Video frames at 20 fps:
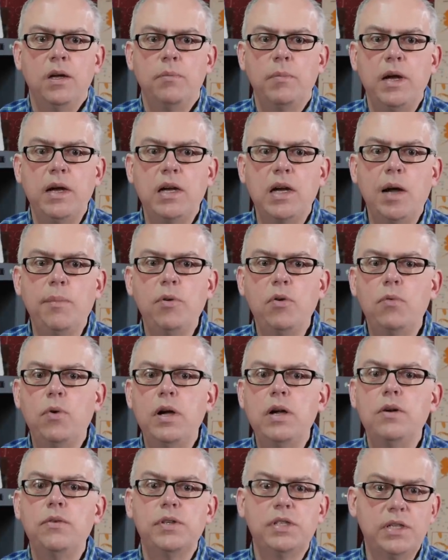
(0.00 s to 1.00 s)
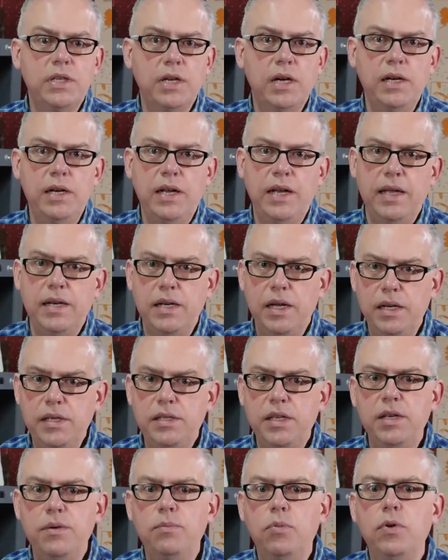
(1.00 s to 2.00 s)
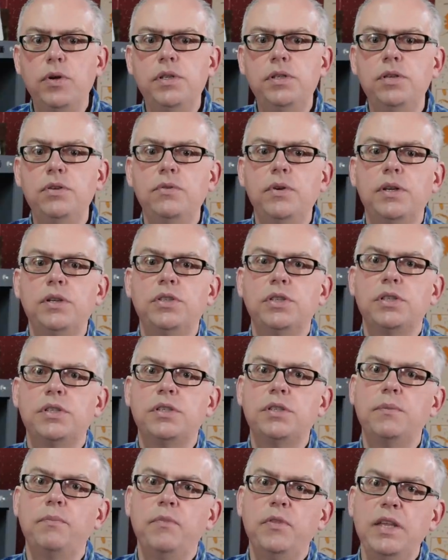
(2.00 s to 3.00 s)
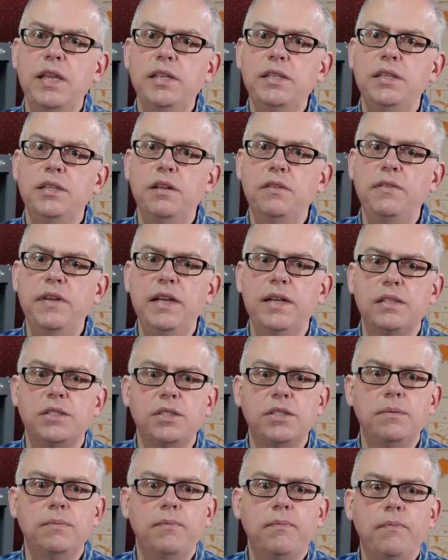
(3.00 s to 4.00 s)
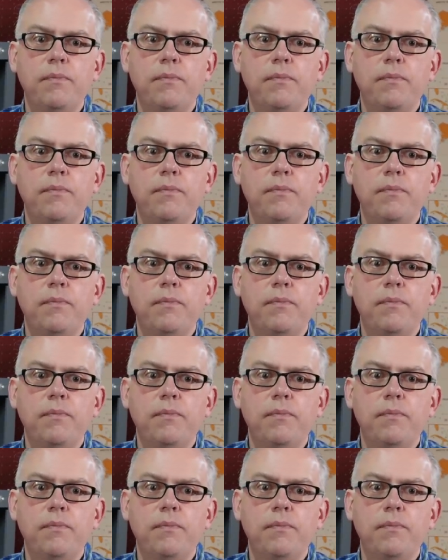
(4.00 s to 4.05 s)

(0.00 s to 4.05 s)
My copper wire is cut at nineteen point two inches. Thanks in advance.